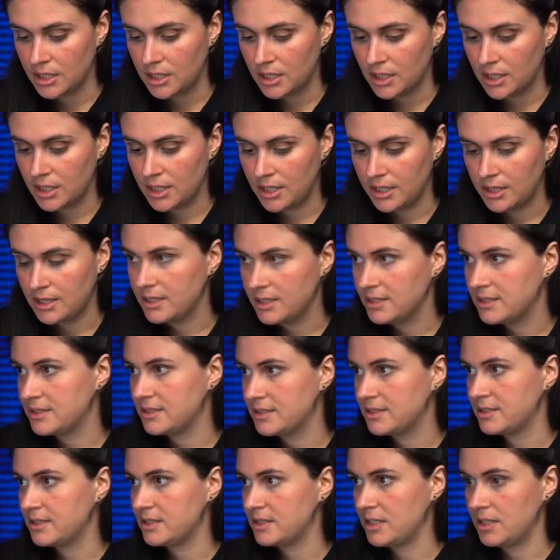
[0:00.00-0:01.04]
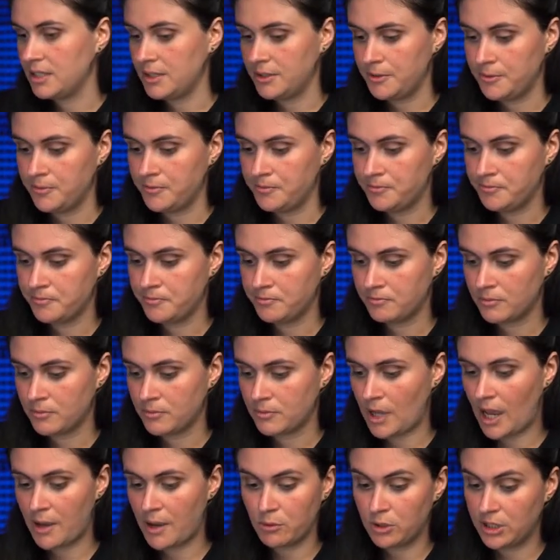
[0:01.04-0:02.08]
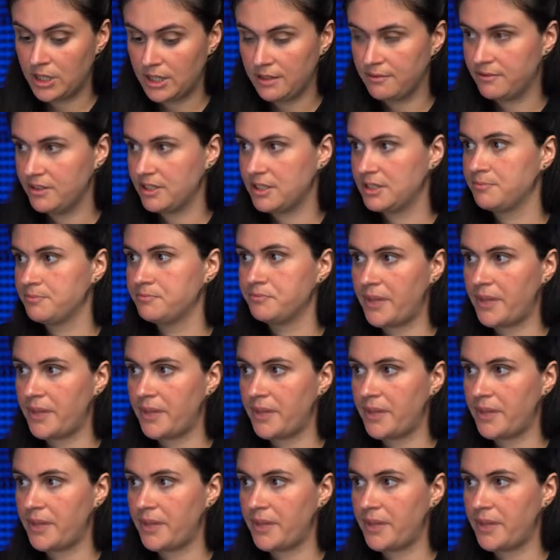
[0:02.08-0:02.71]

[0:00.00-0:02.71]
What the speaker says: and this I will give it